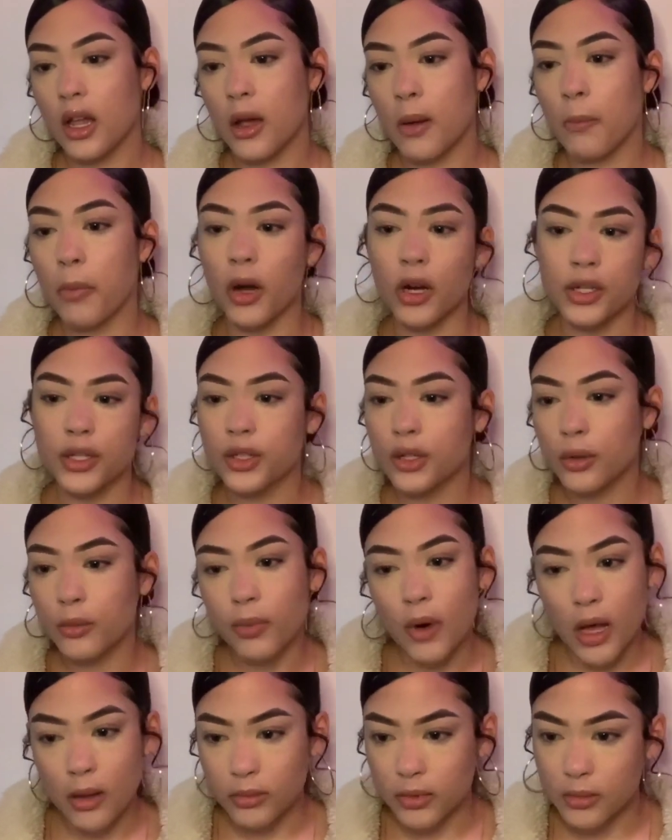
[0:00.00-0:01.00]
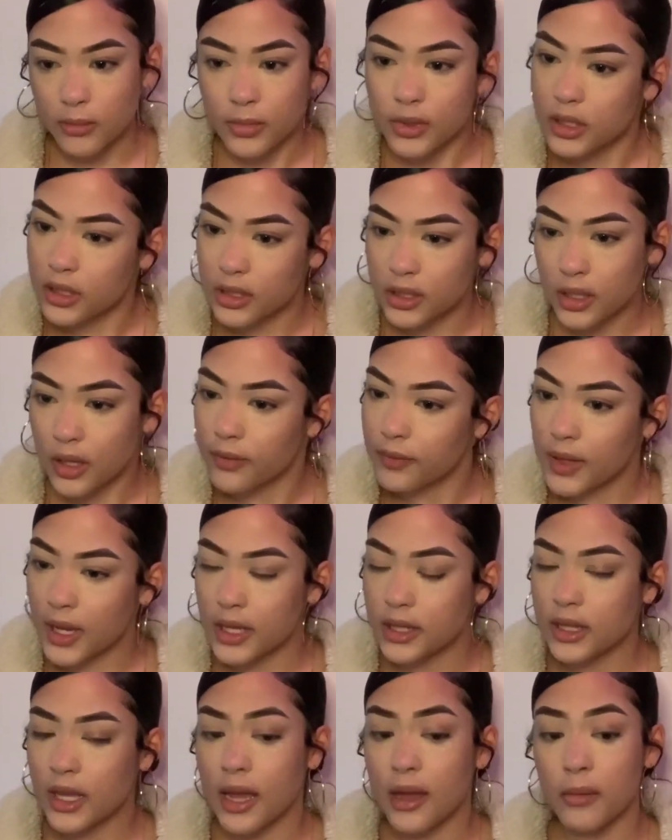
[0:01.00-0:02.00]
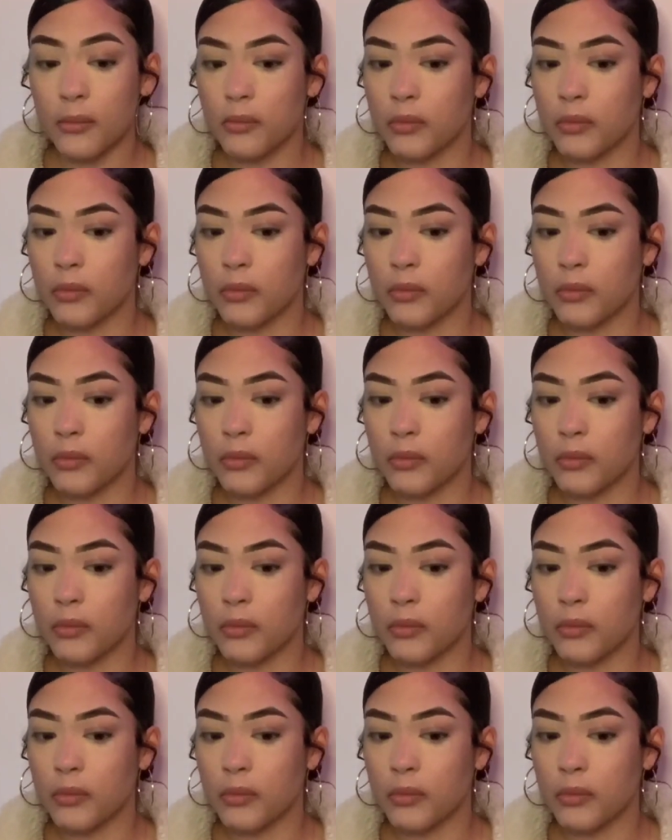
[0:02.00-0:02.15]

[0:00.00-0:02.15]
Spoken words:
personal problems and stuff like that.